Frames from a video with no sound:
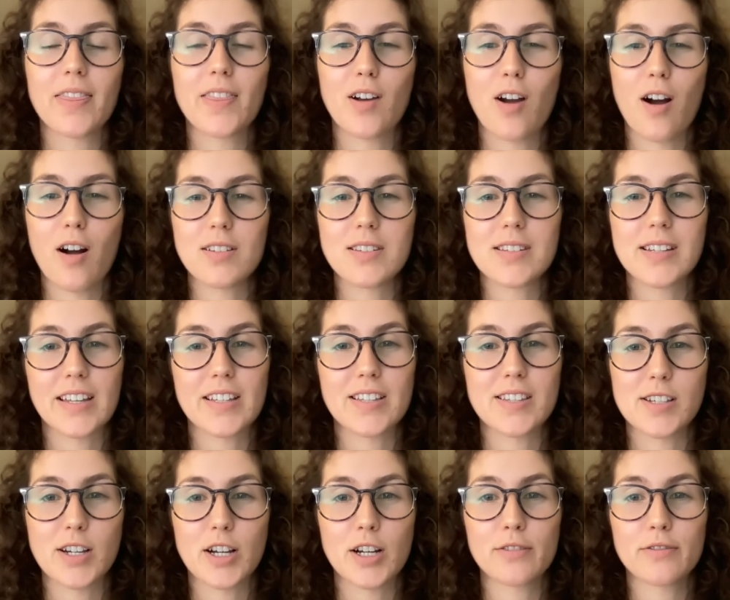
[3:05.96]
The Call to
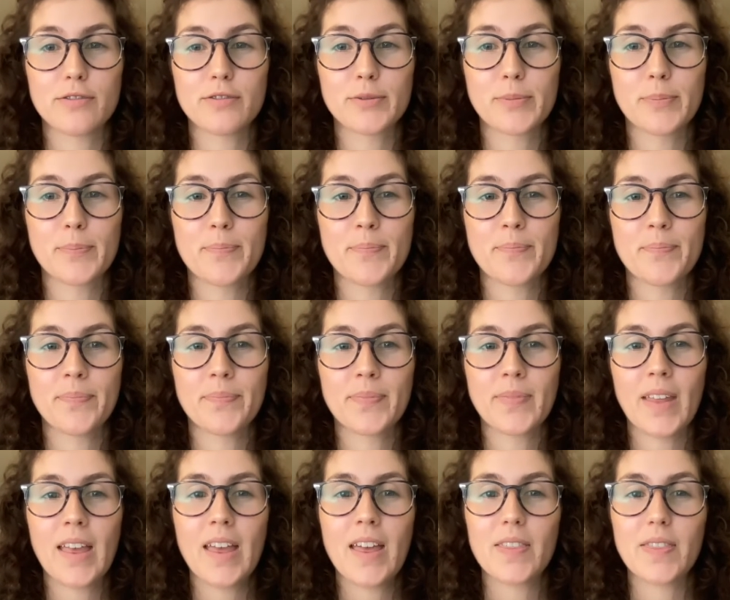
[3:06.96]
Conserve.
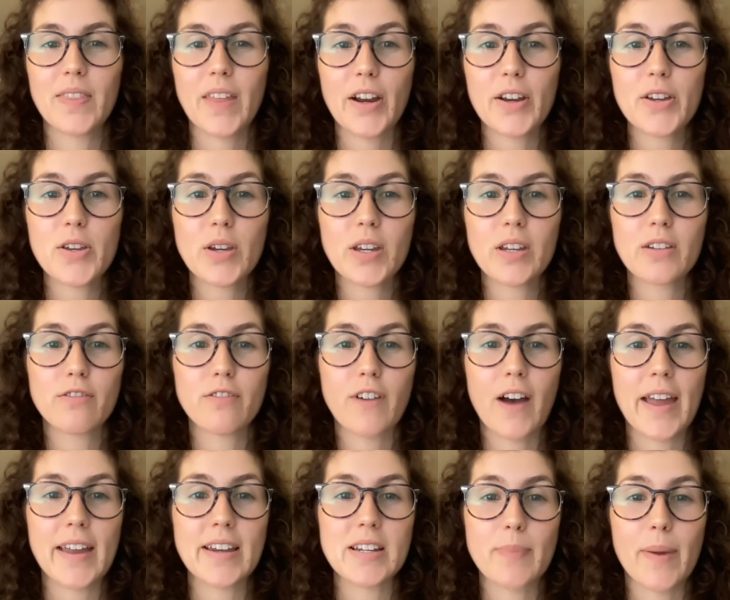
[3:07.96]
There you can
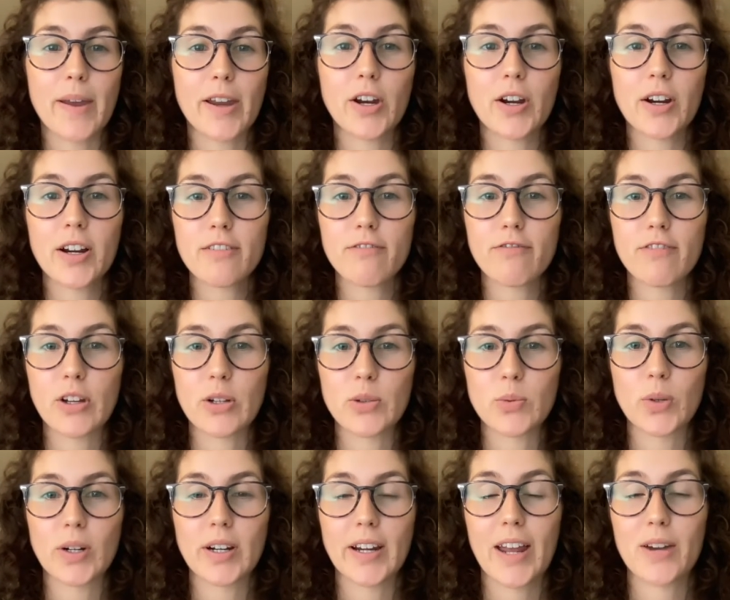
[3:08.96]
find my current
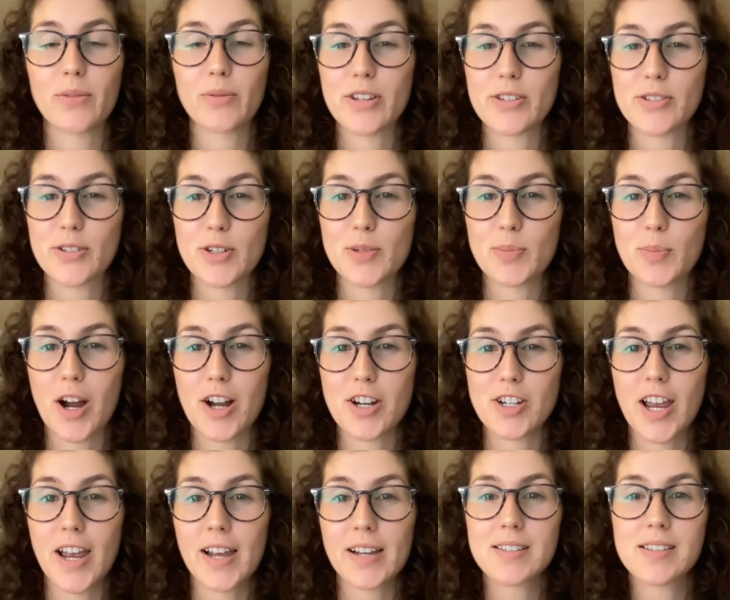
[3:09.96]
fieldwork and research
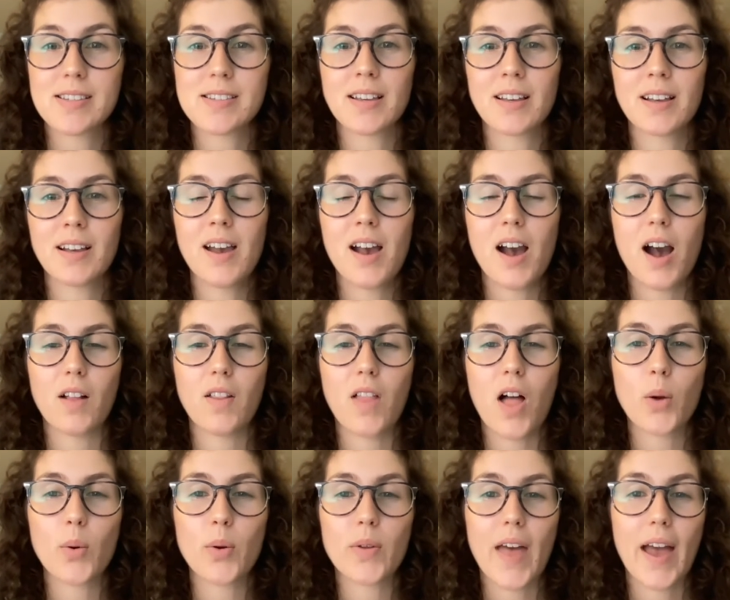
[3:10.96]
projects,
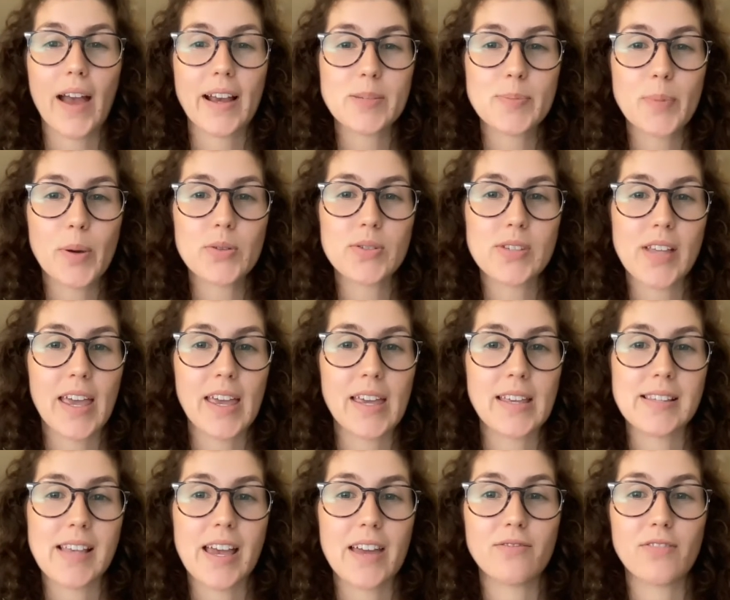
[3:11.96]
along with
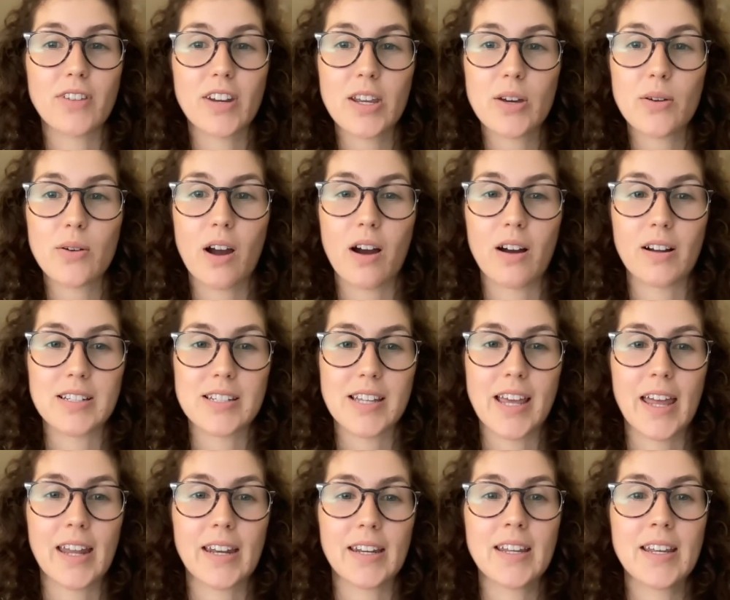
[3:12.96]
exposés and video
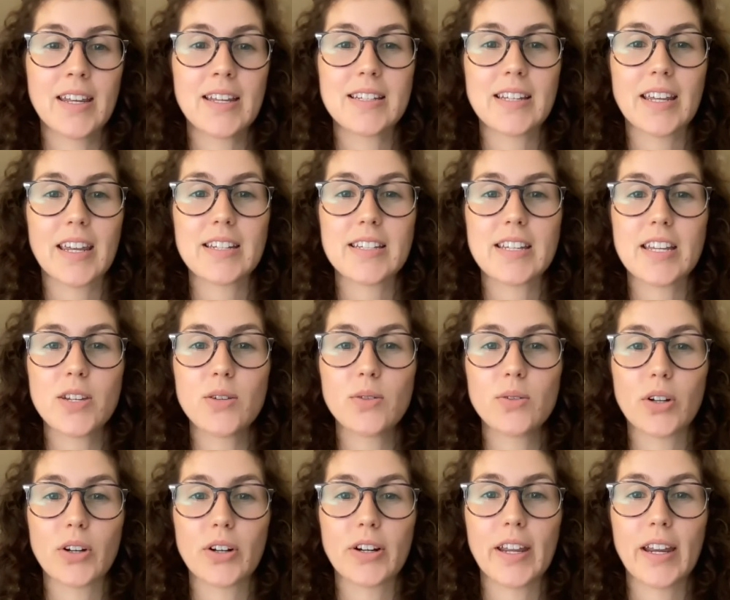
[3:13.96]
content to continue
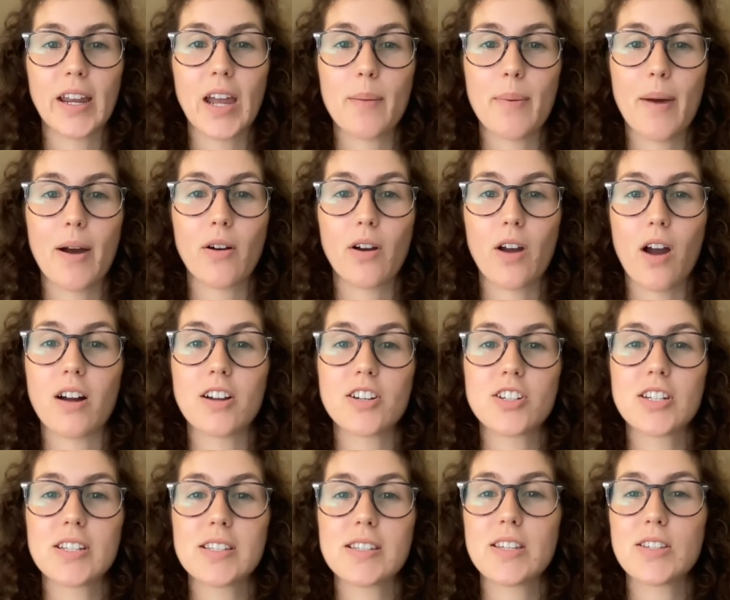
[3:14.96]
learning about
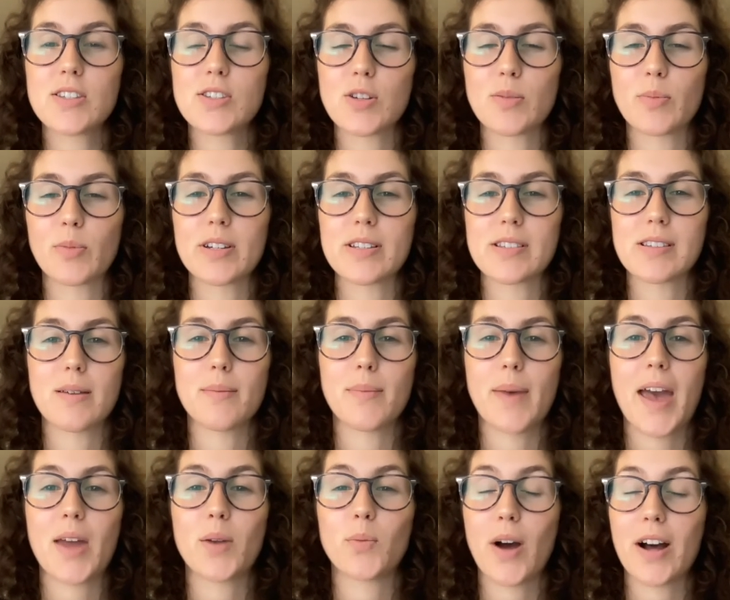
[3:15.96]
conscious consumerism
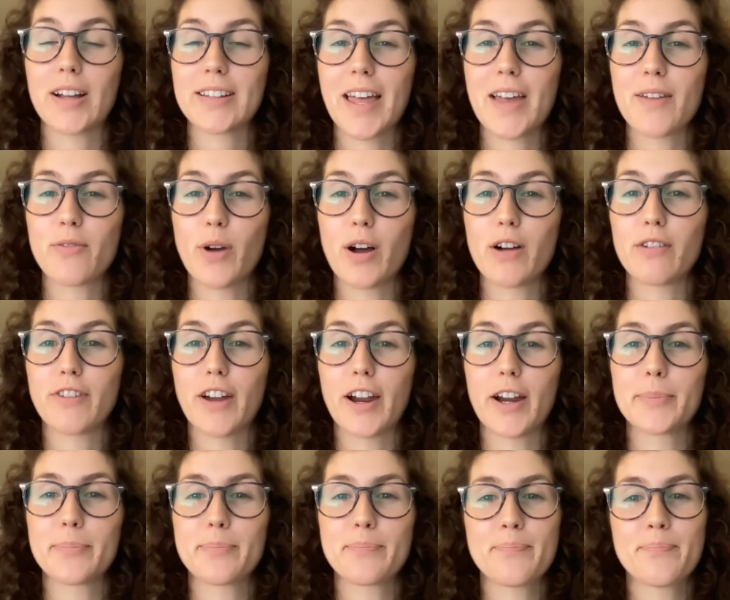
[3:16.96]
and wildlife
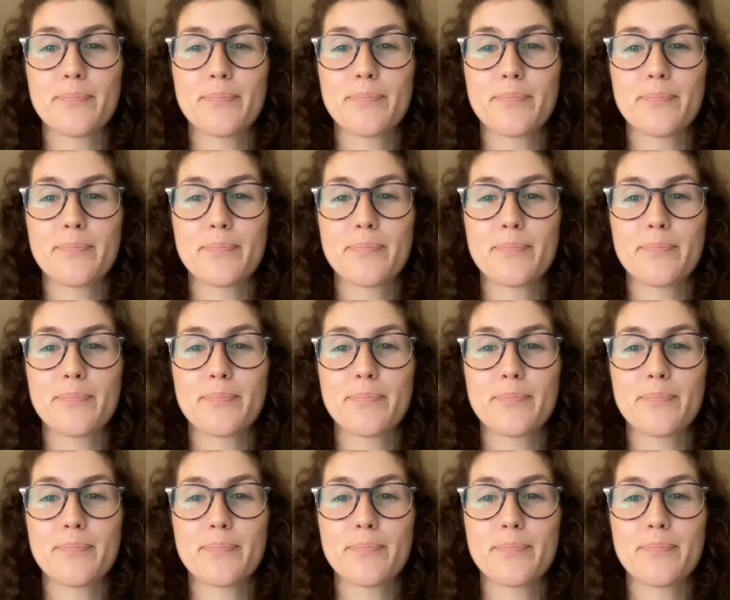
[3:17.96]
welfare.